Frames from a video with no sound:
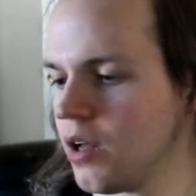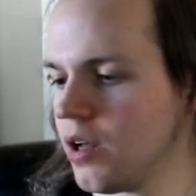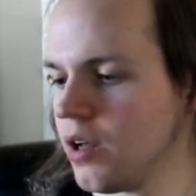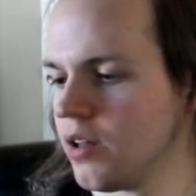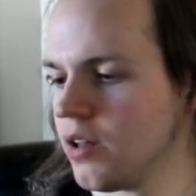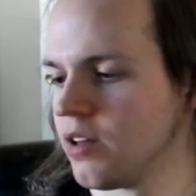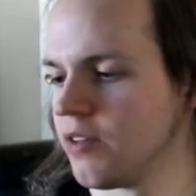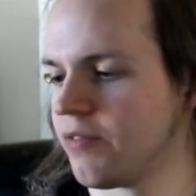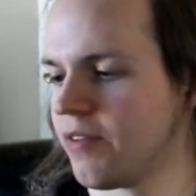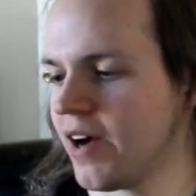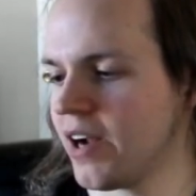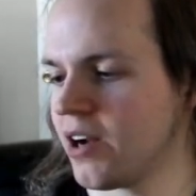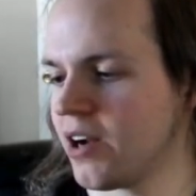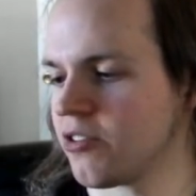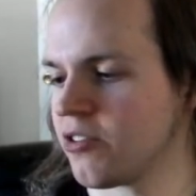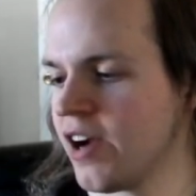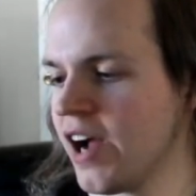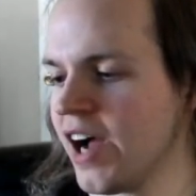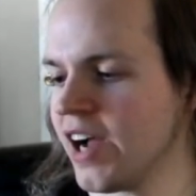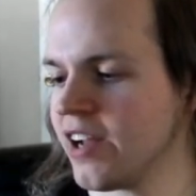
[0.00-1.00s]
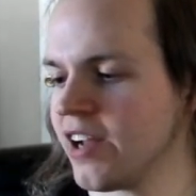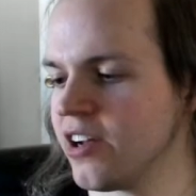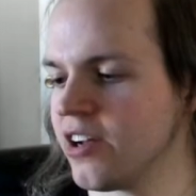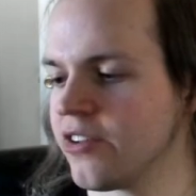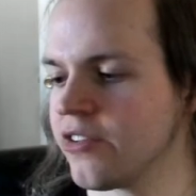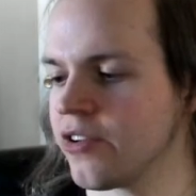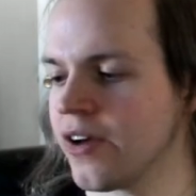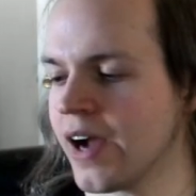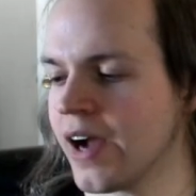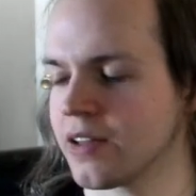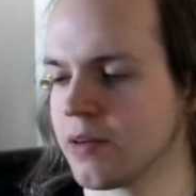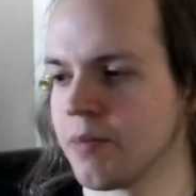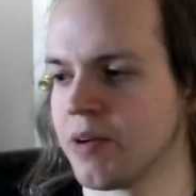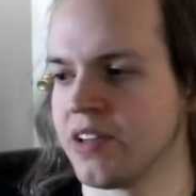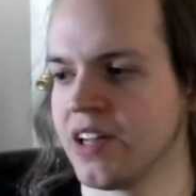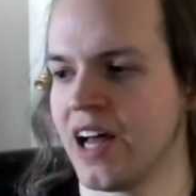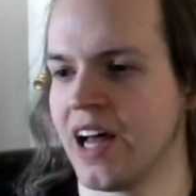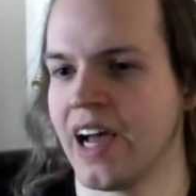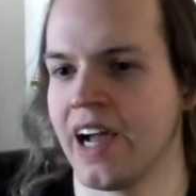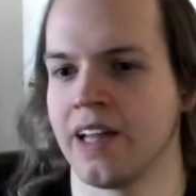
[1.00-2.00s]
The final track number
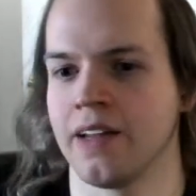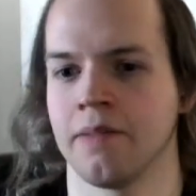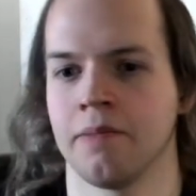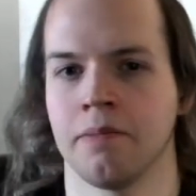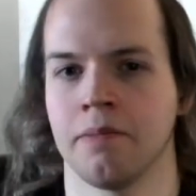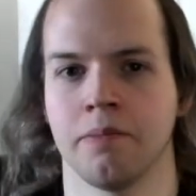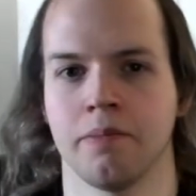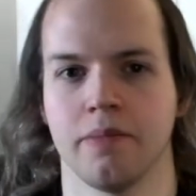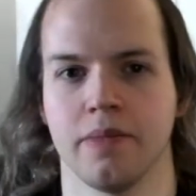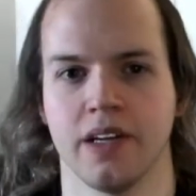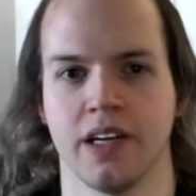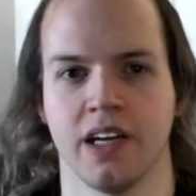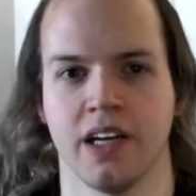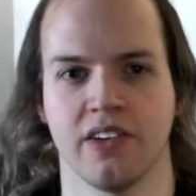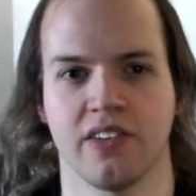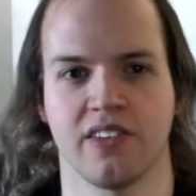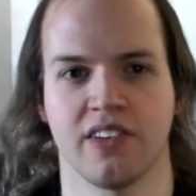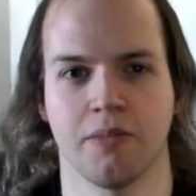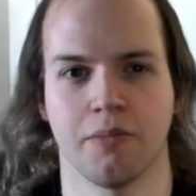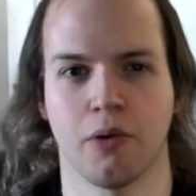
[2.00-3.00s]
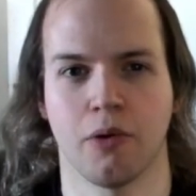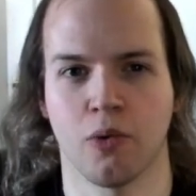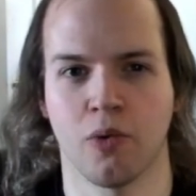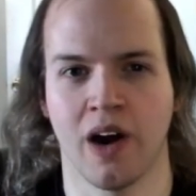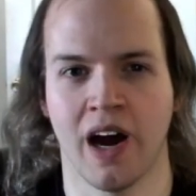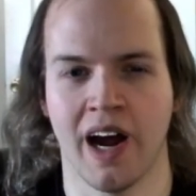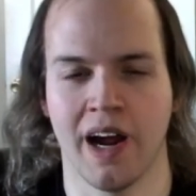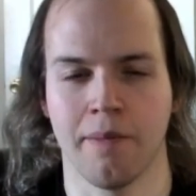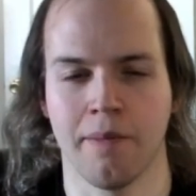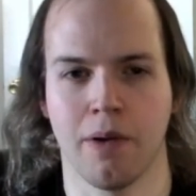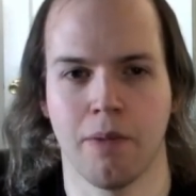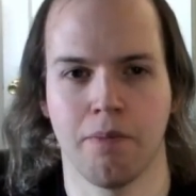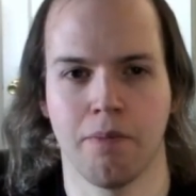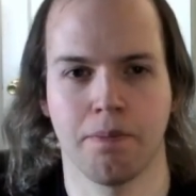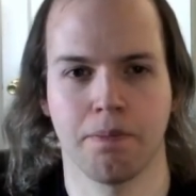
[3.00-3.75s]
9, "In a Simple Rhyme."